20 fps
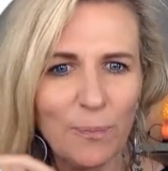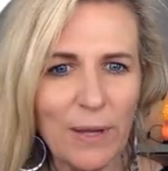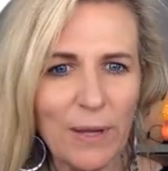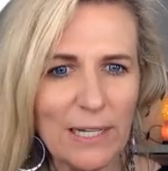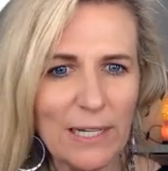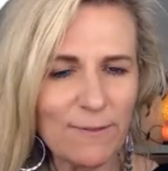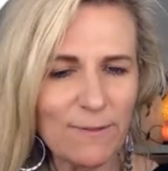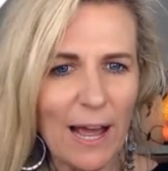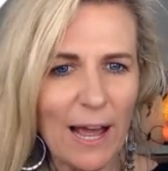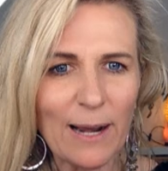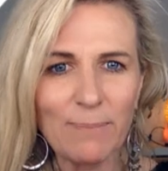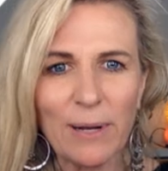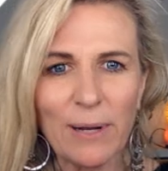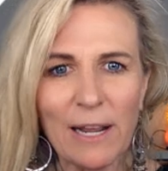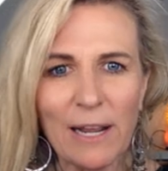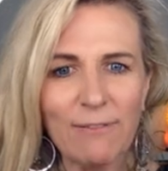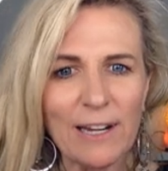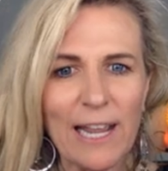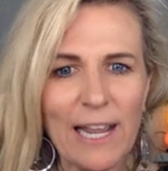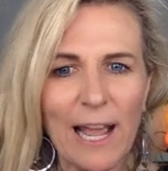It's fun, but
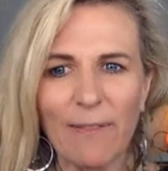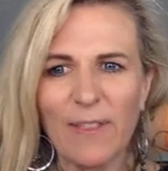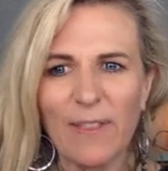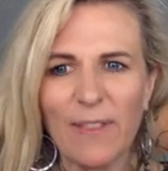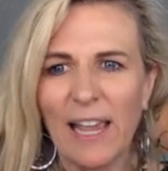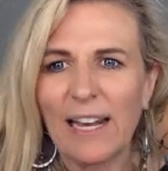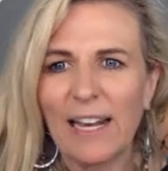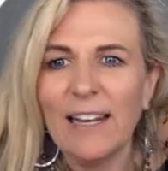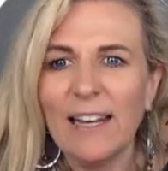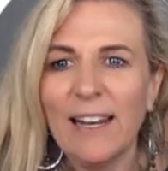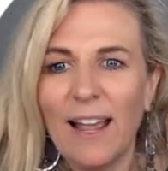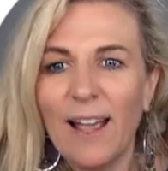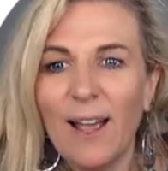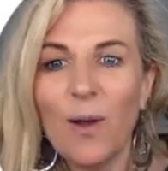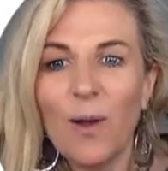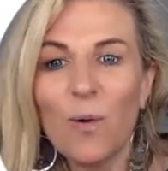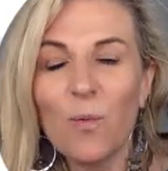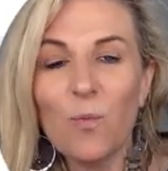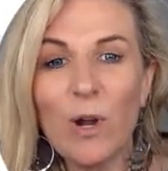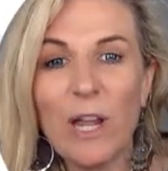every now and then
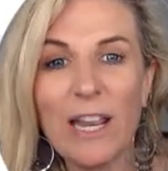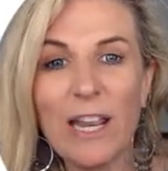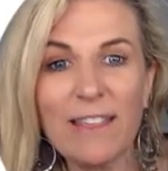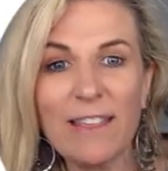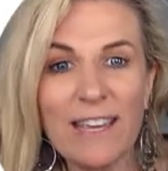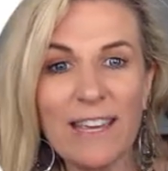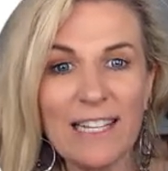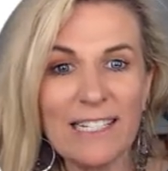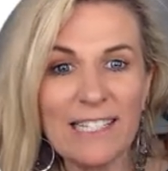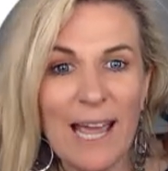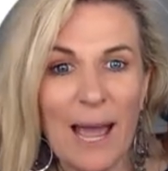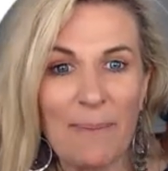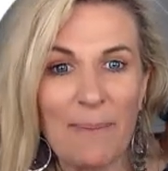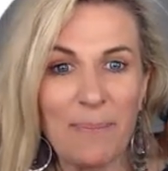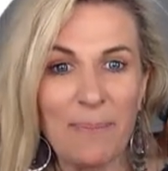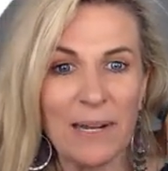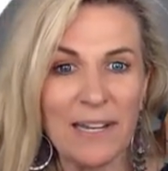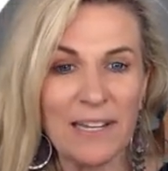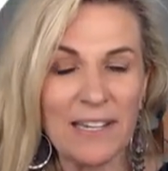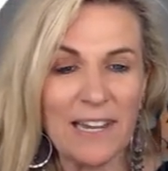weird things
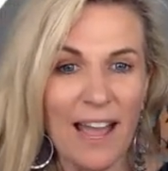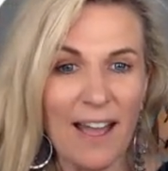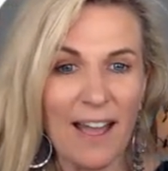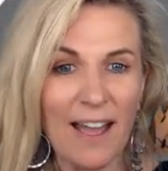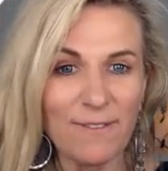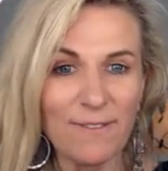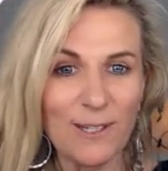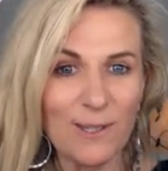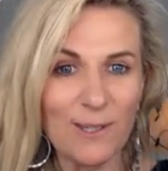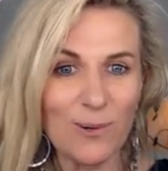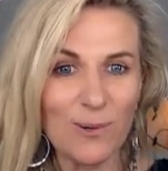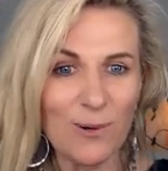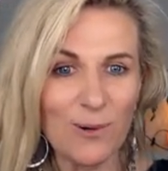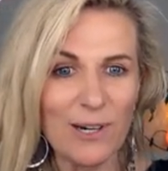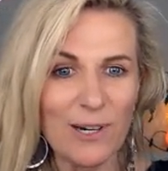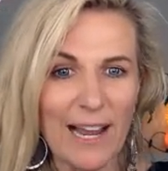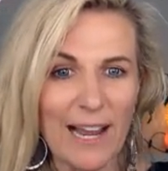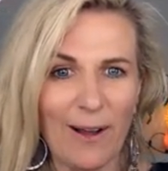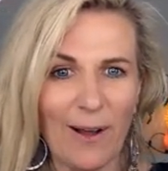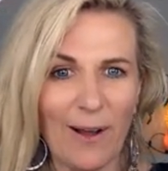happen and you have to sort it
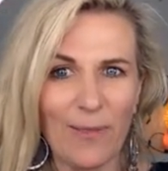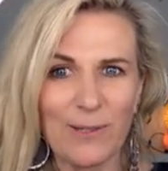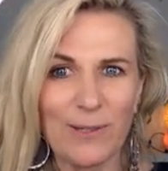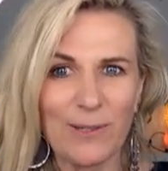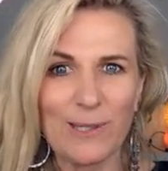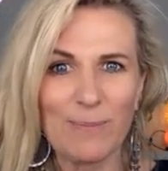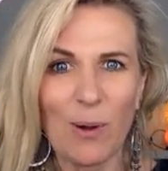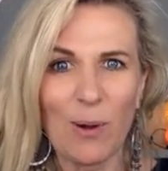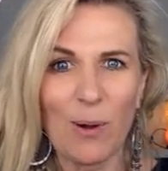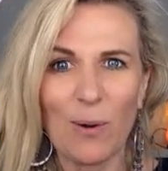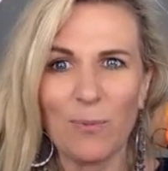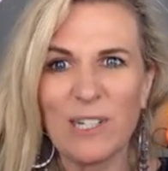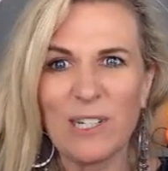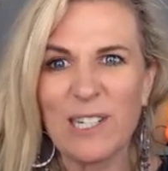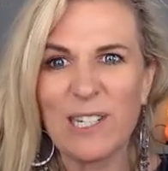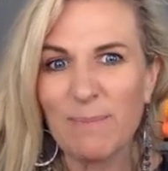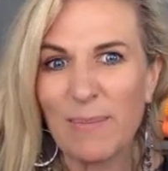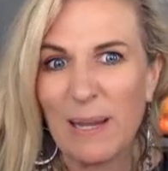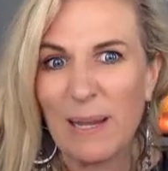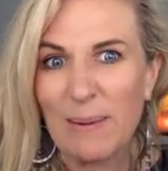out on the spot, which
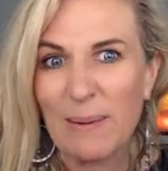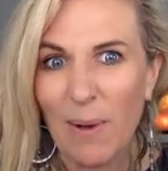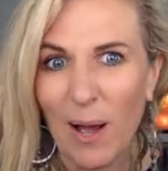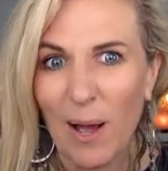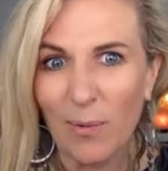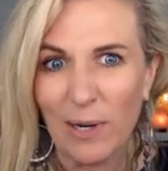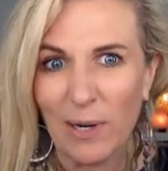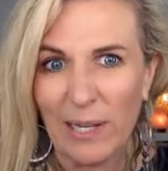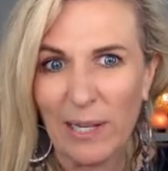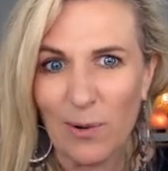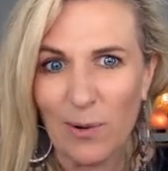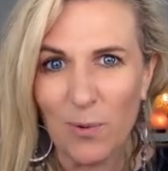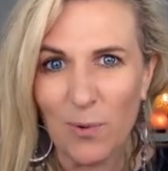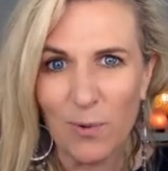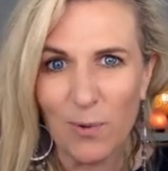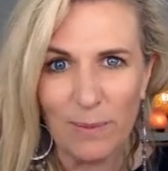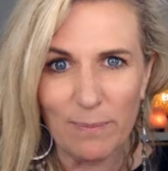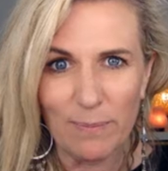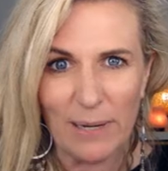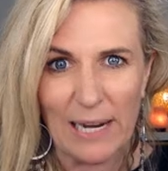can be mildly
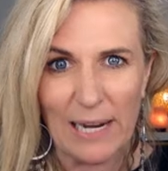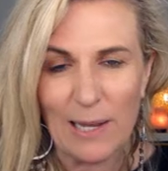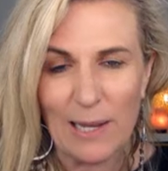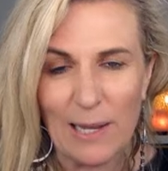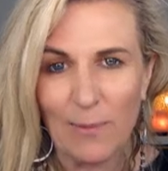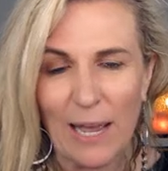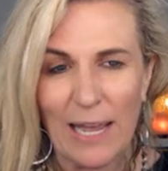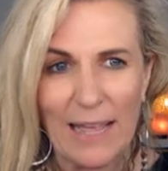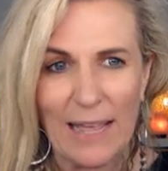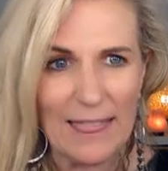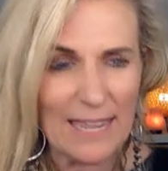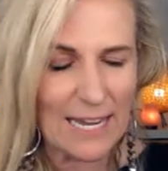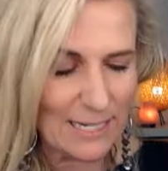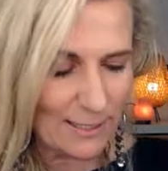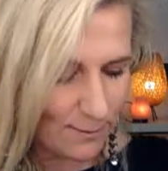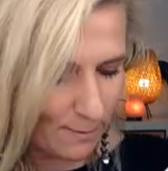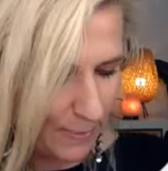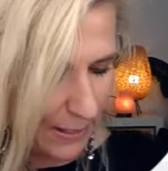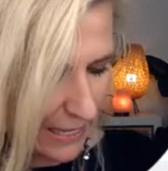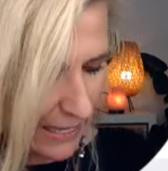awkward. But anyway,
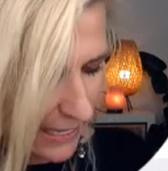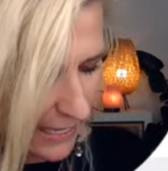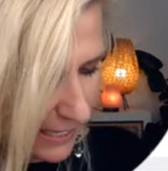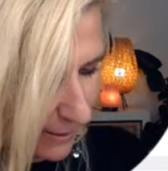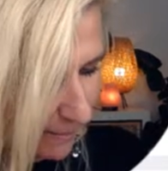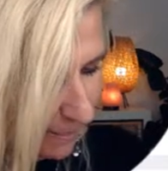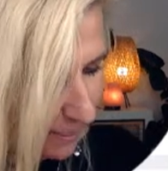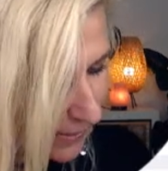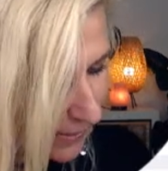thanks for being here.